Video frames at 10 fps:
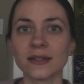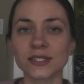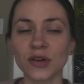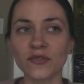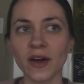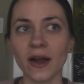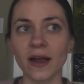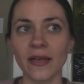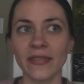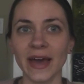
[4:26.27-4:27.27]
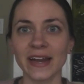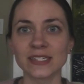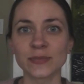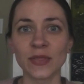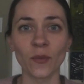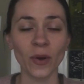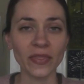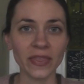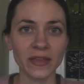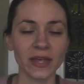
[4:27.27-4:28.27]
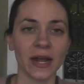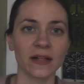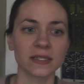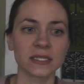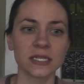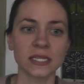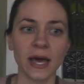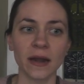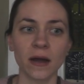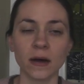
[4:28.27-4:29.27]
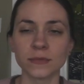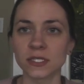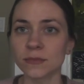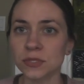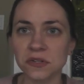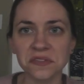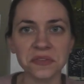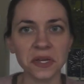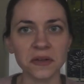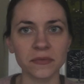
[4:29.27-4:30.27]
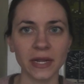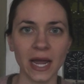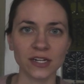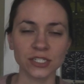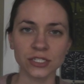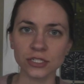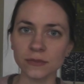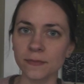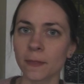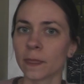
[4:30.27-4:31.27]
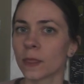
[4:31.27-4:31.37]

So far, that has been the one thing that Alice has had some sort of reaction to.